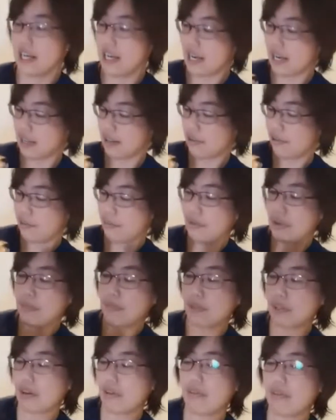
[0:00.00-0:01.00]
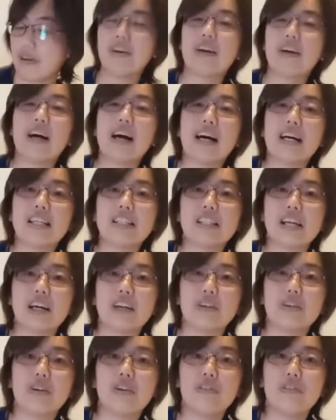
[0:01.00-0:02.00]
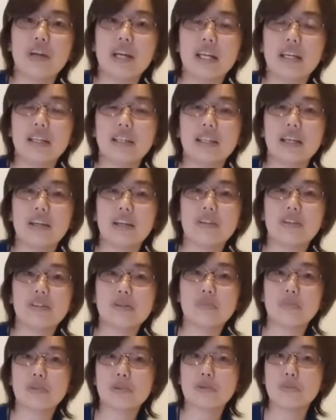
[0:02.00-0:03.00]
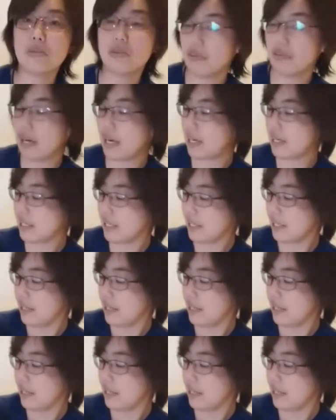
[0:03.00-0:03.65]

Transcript: and the rims around her eyes are not red. They're not supposed to be red,